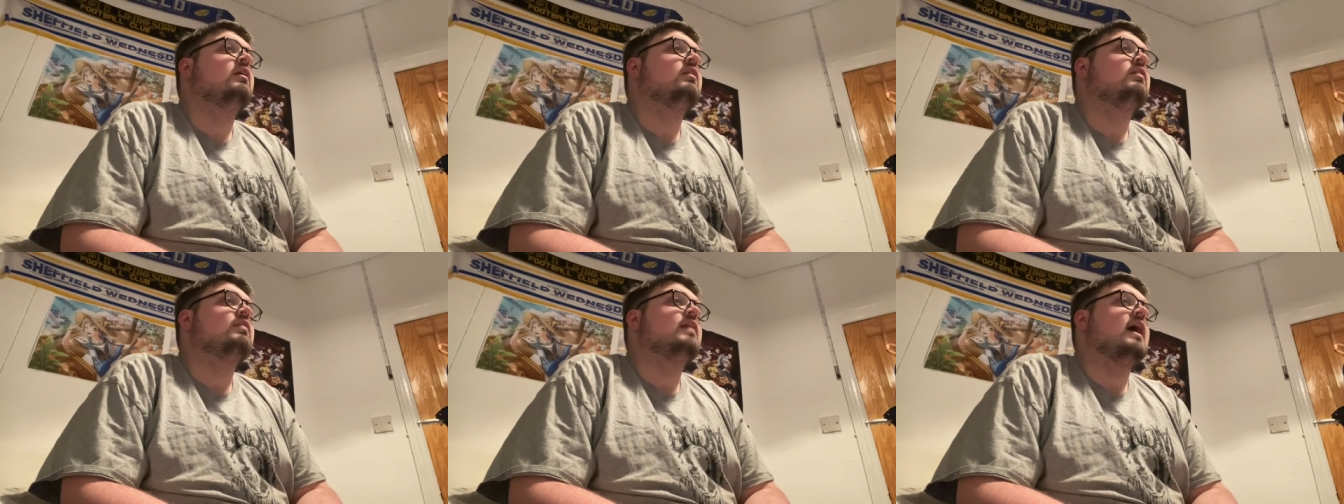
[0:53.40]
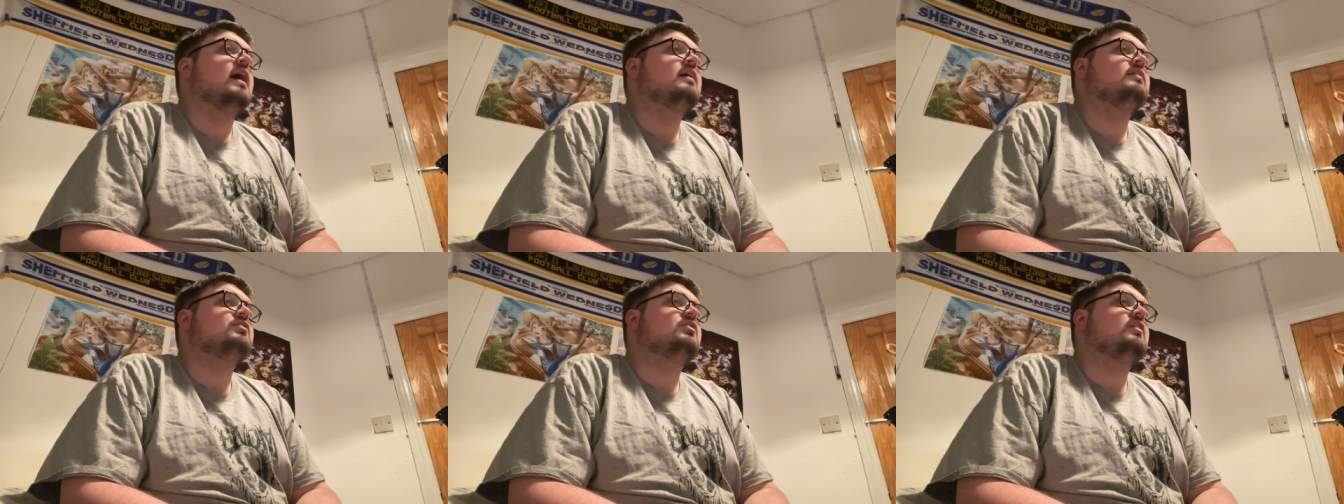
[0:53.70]

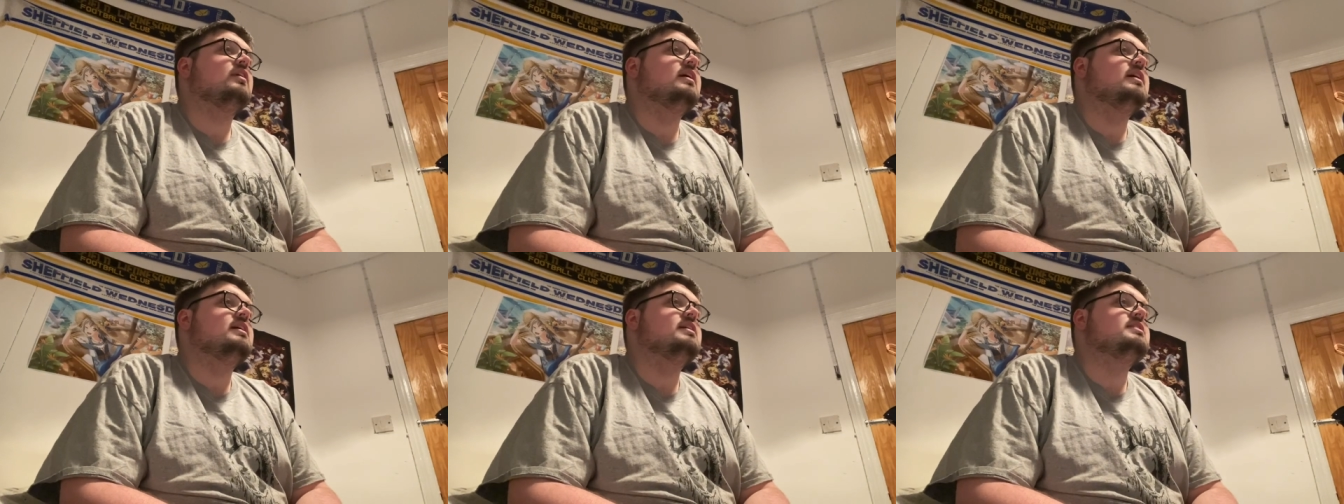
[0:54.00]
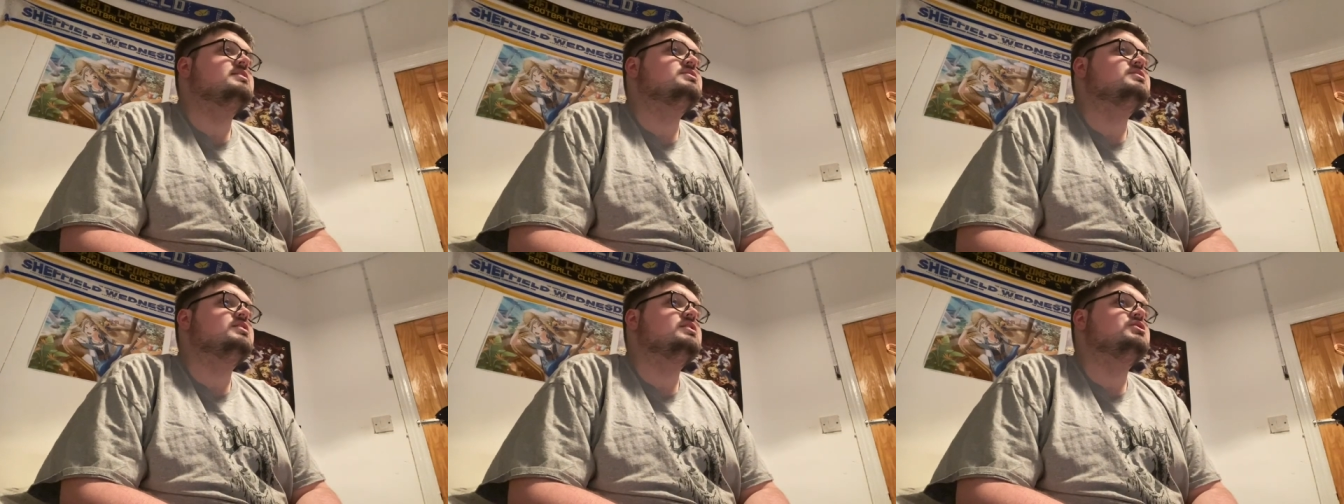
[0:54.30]
That
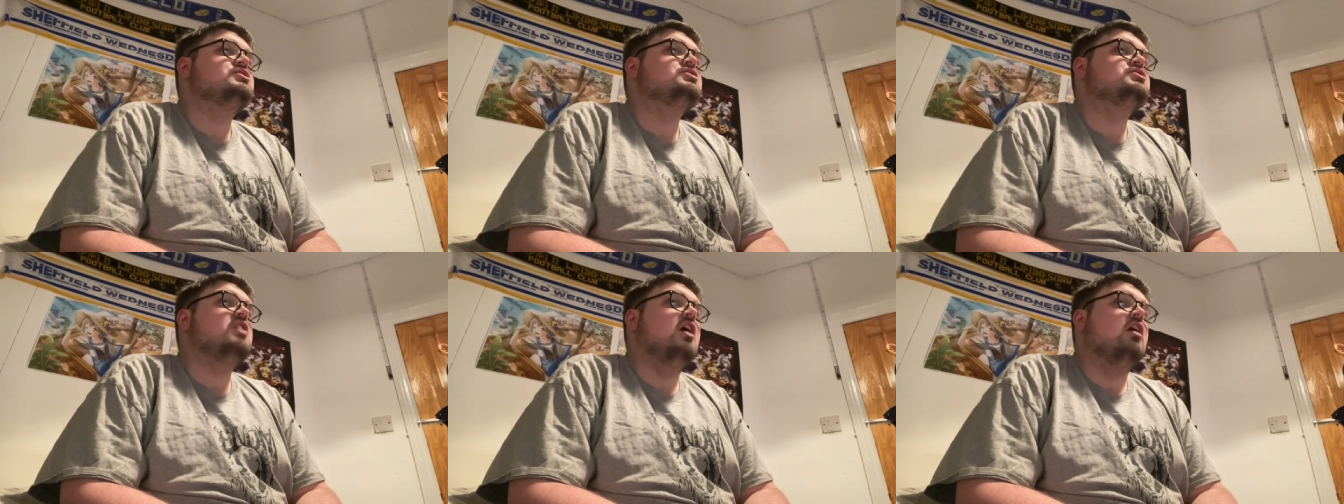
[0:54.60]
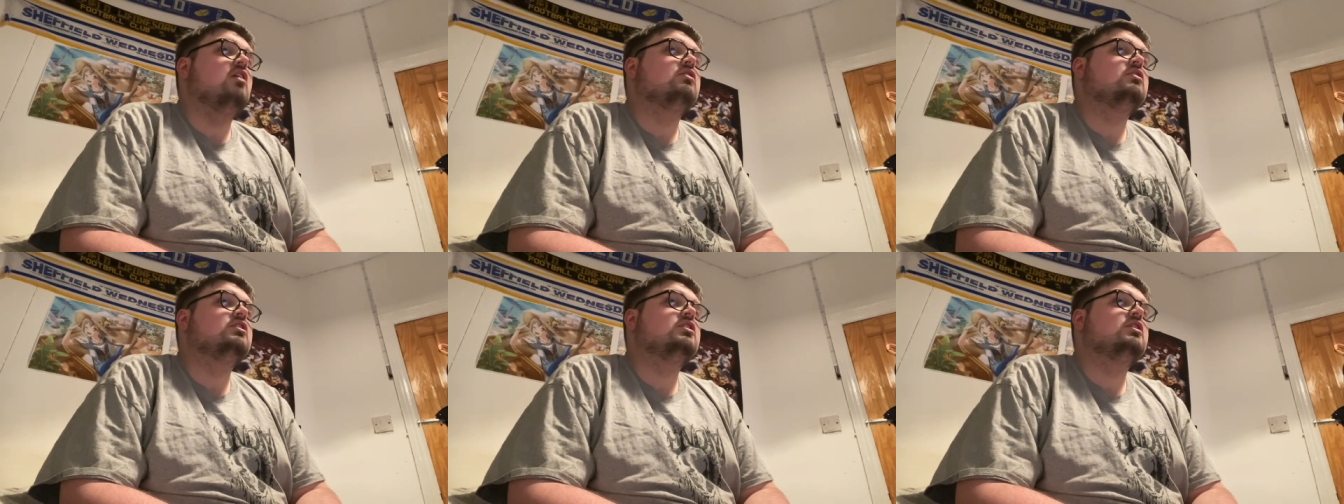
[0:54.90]
is the
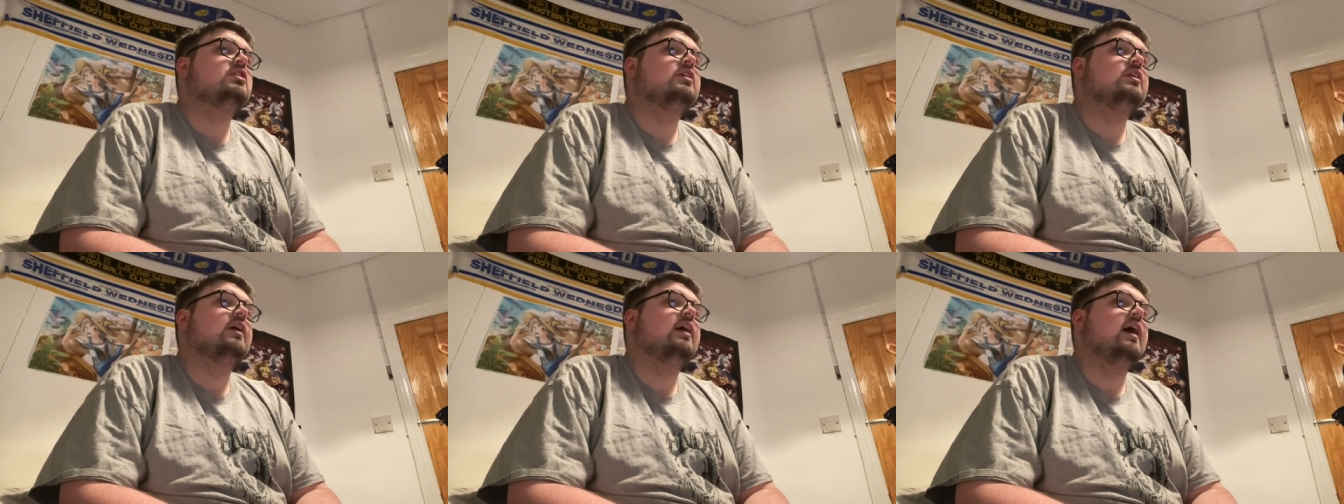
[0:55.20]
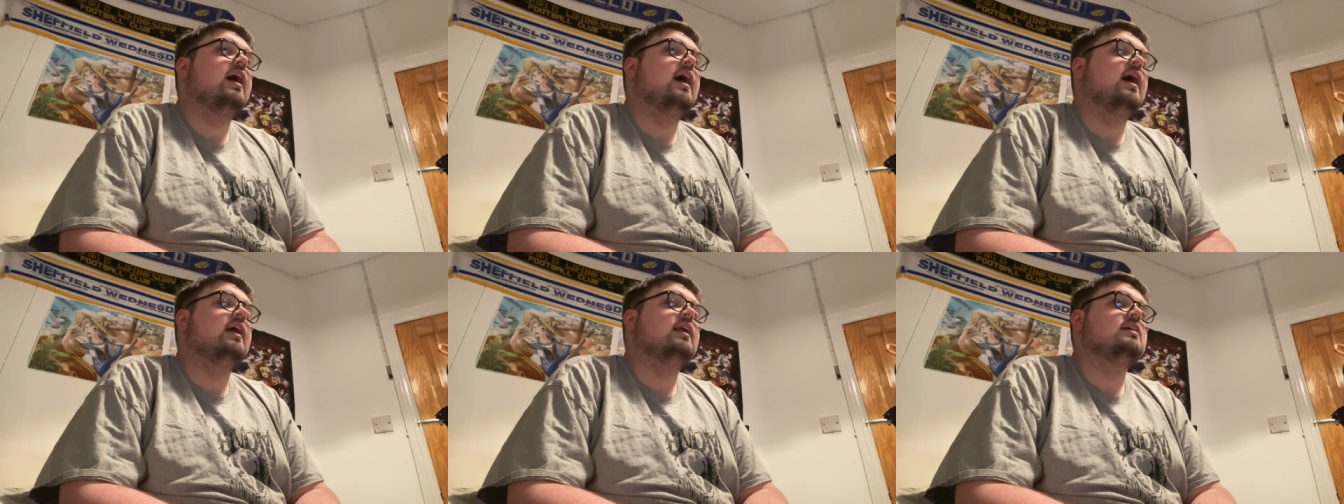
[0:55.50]
song,
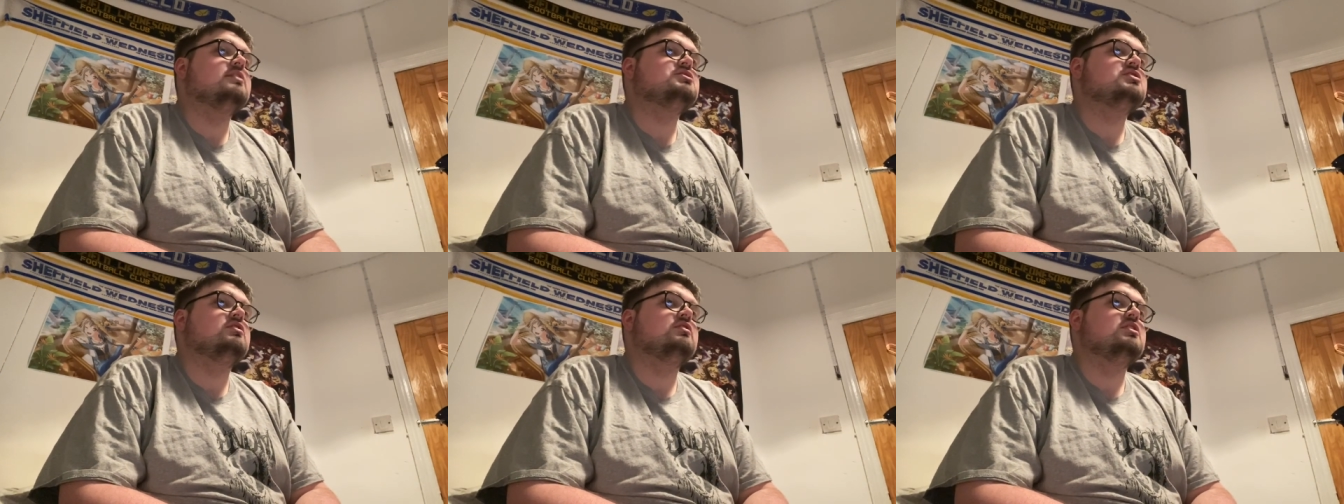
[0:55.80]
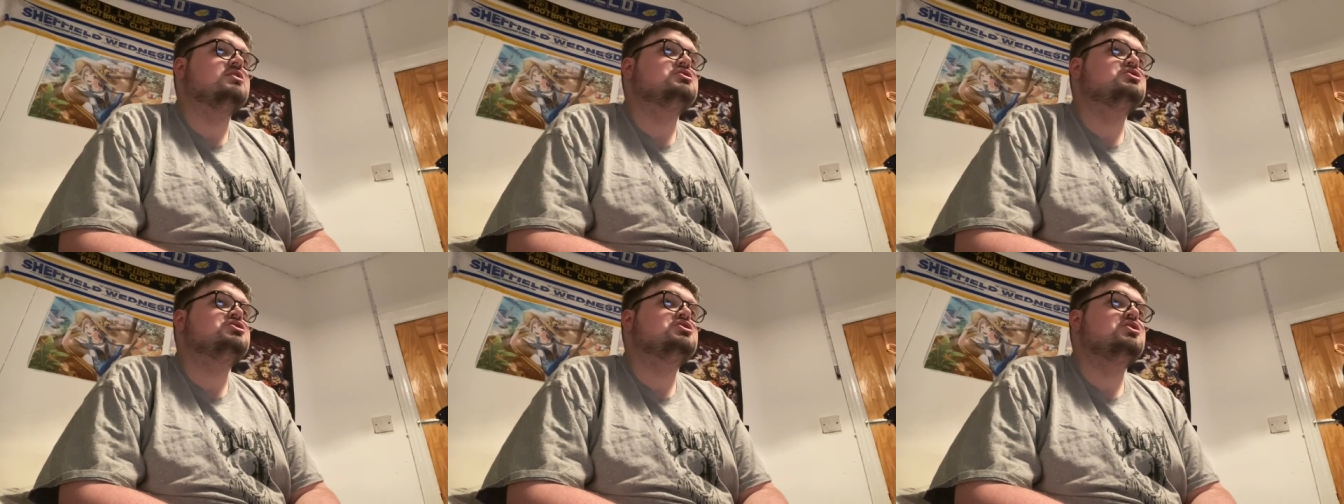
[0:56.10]
and it's only
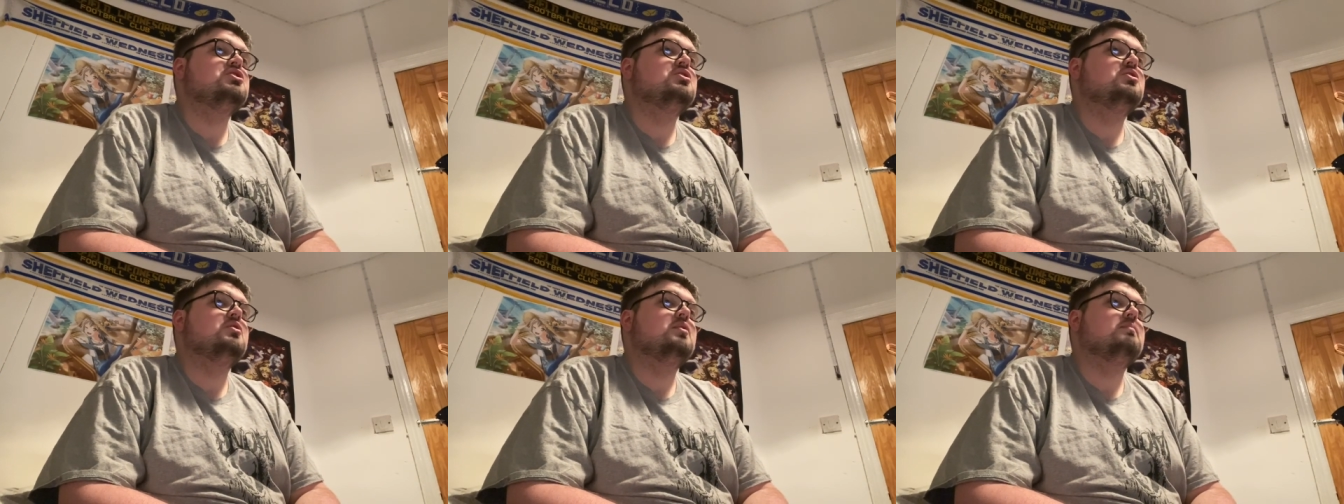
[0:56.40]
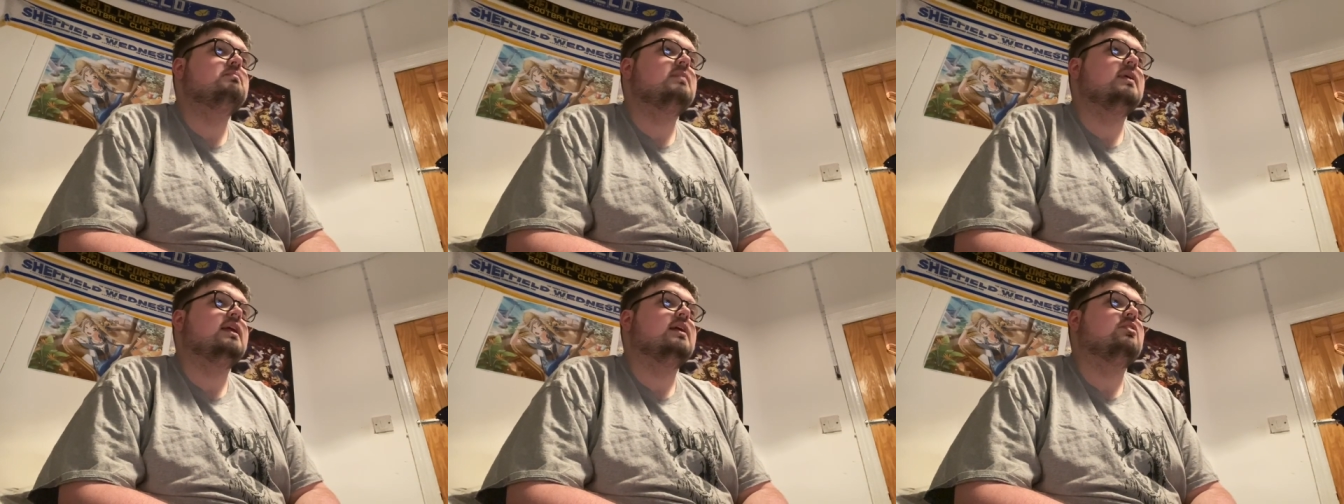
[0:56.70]
two
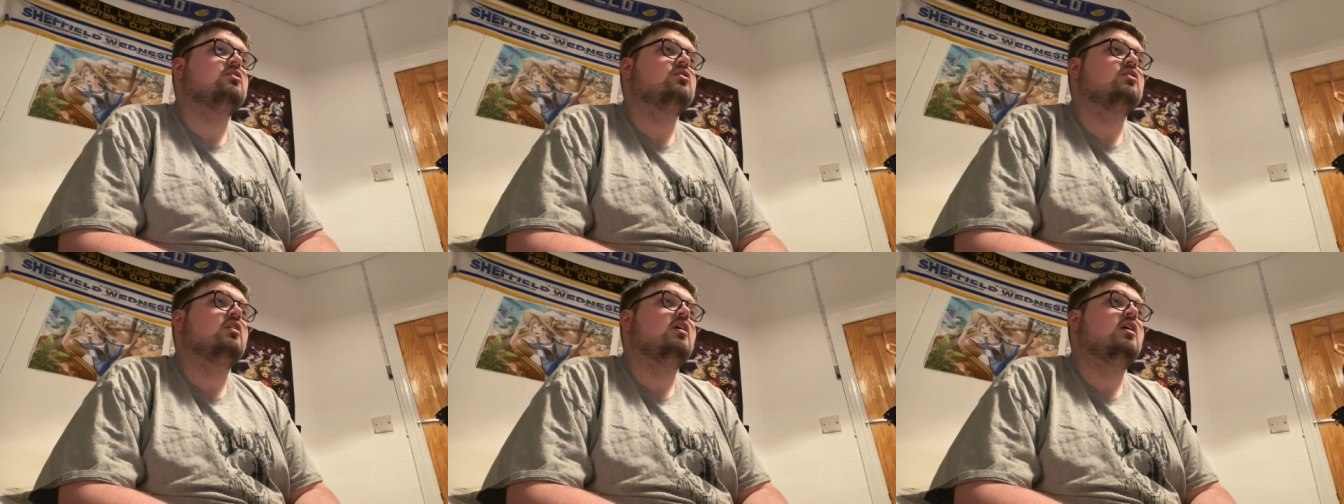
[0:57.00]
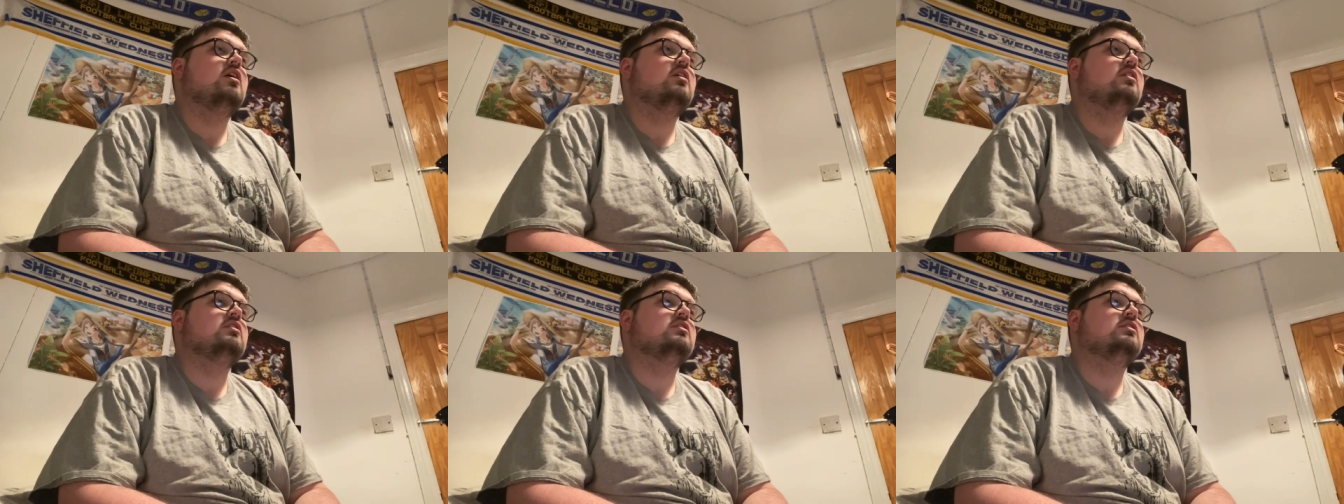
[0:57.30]
minutes
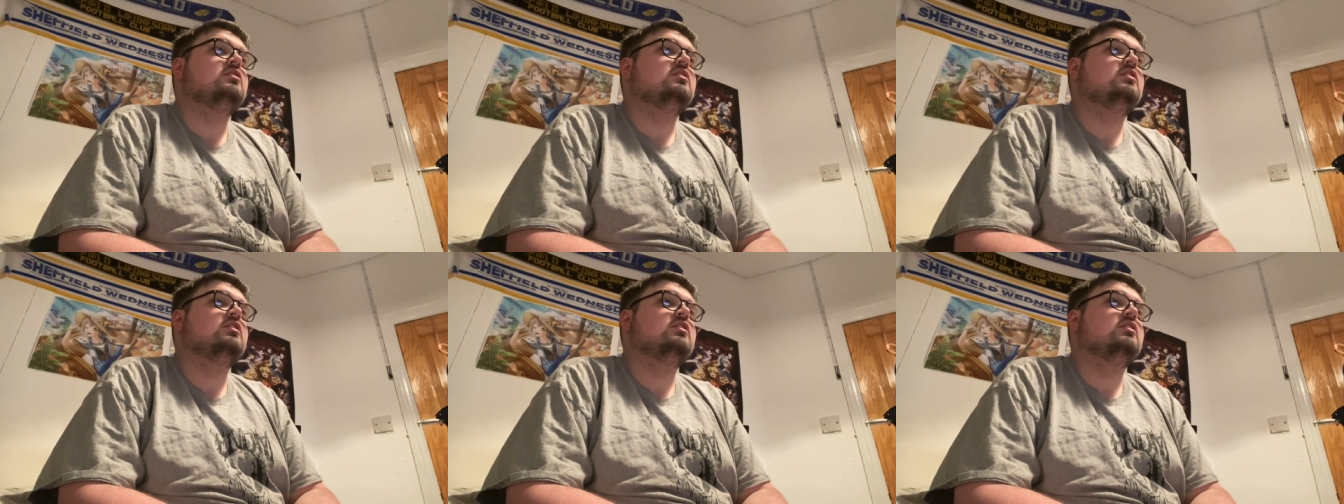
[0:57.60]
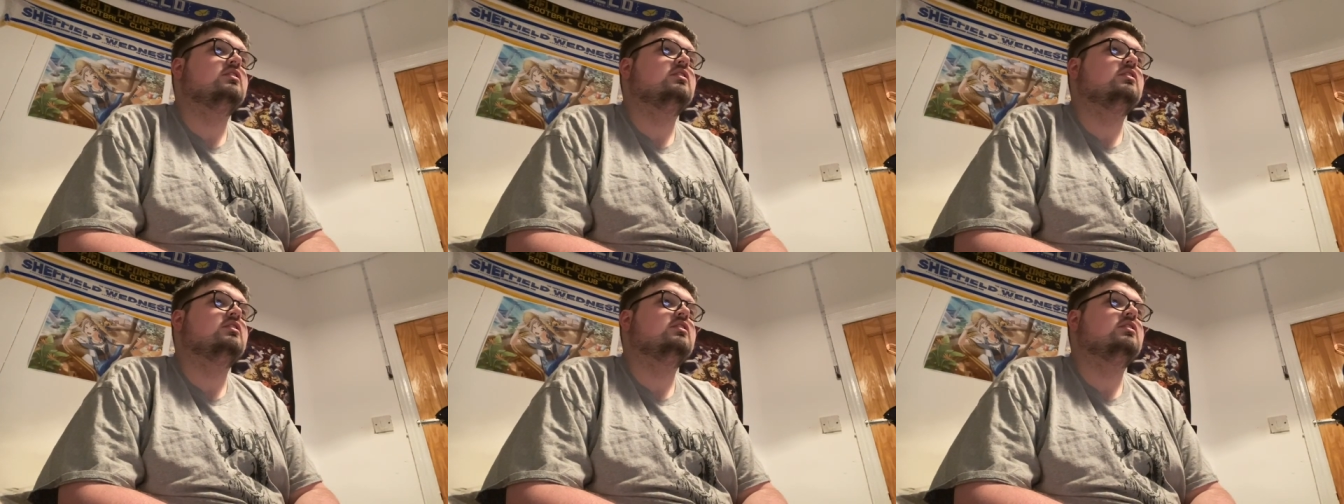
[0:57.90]
long.